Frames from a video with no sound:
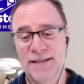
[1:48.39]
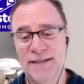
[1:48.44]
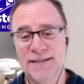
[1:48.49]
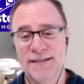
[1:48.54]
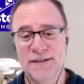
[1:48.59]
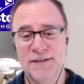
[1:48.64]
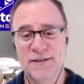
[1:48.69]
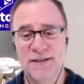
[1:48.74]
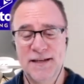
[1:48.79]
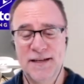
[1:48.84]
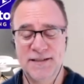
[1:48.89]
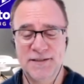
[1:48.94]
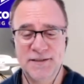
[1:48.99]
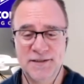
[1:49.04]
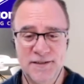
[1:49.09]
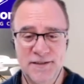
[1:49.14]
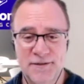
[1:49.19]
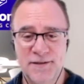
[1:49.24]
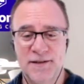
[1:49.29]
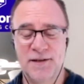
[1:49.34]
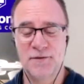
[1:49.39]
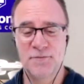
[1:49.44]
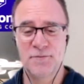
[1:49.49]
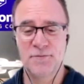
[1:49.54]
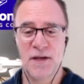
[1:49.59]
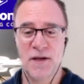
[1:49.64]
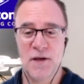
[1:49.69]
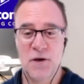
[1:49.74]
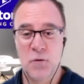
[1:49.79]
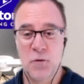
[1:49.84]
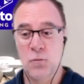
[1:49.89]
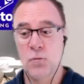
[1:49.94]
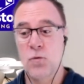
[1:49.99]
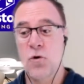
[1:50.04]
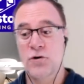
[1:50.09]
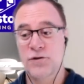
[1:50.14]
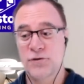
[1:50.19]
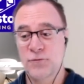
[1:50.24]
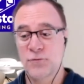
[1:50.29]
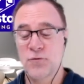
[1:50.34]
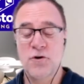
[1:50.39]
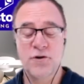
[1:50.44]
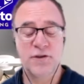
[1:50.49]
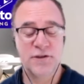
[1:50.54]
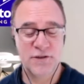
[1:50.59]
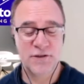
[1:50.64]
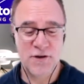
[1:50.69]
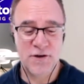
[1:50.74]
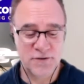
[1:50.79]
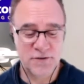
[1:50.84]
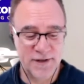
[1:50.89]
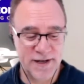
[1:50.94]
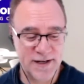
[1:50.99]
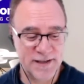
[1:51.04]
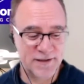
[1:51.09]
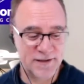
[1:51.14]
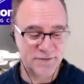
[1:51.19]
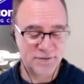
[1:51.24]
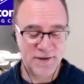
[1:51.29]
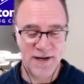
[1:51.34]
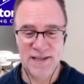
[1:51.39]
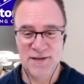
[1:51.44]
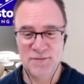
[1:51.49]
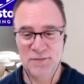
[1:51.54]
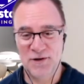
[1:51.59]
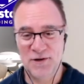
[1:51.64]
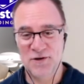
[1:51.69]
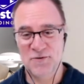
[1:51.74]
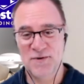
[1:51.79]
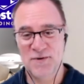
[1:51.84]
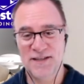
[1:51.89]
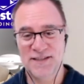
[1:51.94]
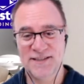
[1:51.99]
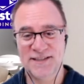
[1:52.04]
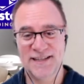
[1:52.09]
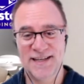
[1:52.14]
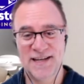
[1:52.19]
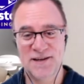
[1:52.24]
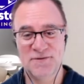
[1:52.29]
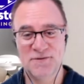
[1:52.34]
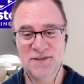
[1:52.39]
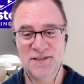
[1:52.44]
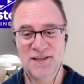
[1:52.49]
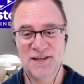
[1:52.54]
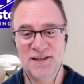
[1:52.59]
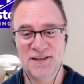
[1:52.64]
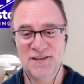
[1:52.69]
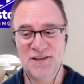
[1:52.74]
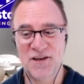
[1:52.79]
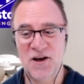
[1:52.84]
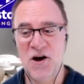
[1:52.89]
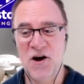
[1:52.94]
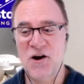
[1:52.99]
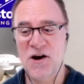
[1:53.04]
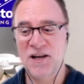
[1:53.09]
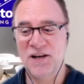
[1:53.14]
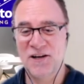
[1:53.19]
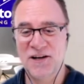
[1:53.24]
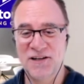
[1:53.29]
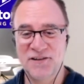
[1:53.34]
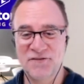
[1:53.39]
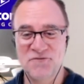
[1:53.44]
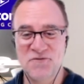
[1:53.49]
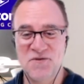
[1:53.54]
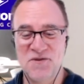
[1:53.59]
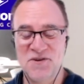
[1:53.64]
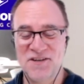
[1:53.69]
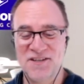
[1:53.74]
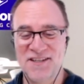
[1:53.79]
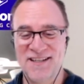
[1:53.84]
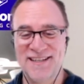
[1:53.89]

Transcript: So you had to, yeah. you know, walk walk the dog around the, around the block once a day was like the highlight of quarantine.